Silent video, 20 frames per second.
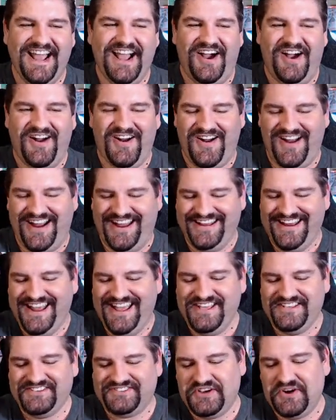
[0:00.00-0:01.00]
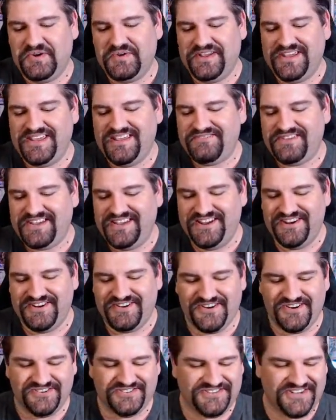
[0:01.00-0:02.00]
All right. So Eevee
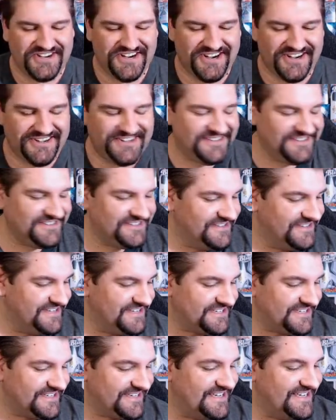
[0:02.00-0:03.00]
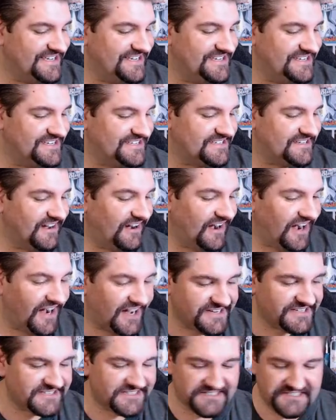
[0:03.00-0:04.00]
Heroes, y'all. This is
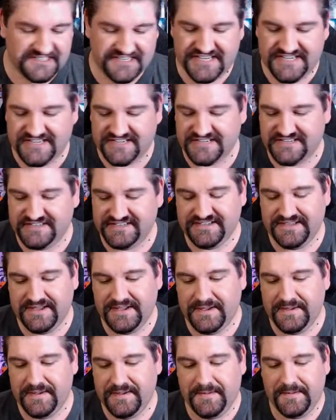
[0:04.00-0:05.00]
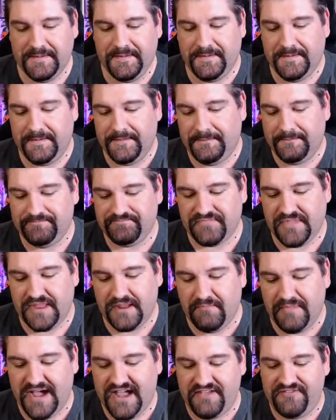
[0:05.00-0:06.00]
honestly
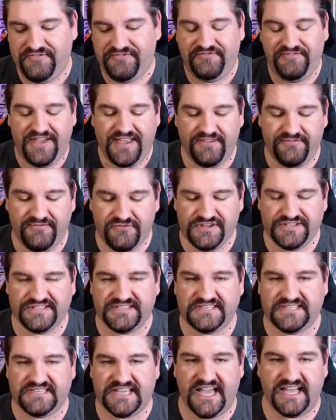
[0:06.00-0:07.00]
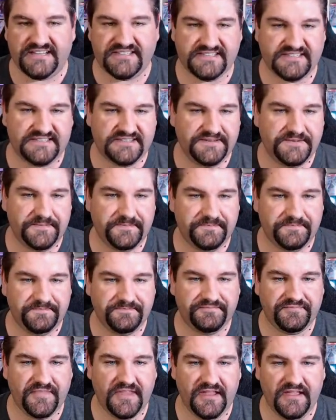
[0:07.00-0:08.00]
my favorite set
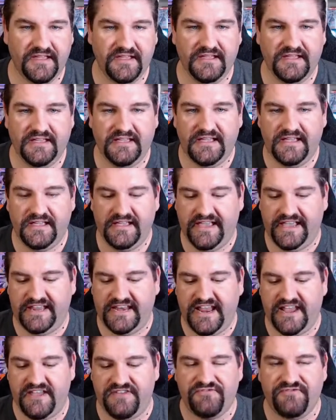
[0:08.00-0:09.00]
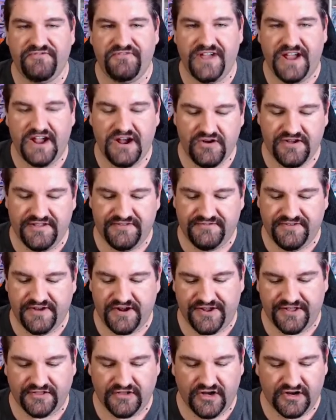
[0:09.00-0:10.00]
in a very,
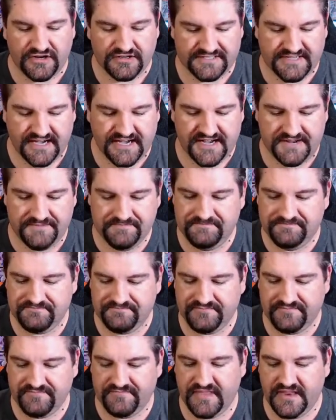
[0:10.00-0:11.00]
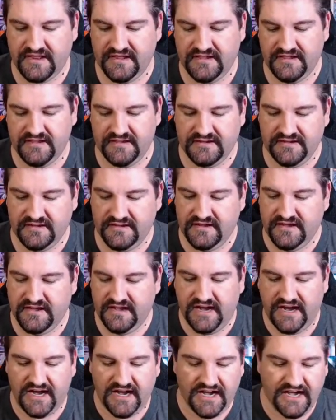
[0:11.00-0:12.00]
very long time.
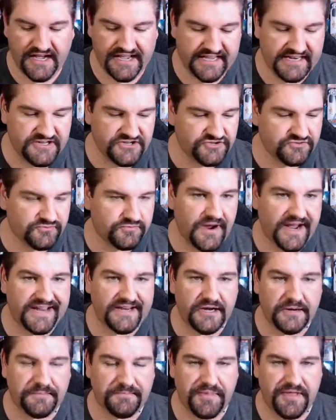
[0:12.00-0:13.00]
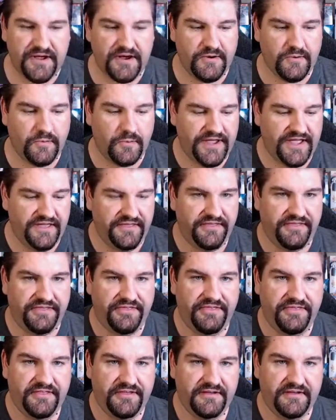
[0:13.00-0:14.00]
Uh, it is right up there with
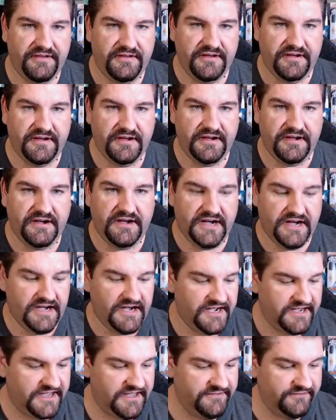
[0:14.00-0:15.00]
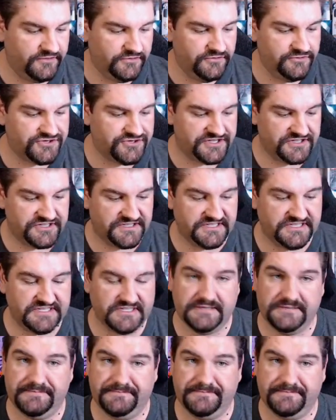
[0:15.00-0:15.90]
uh, Evolutions.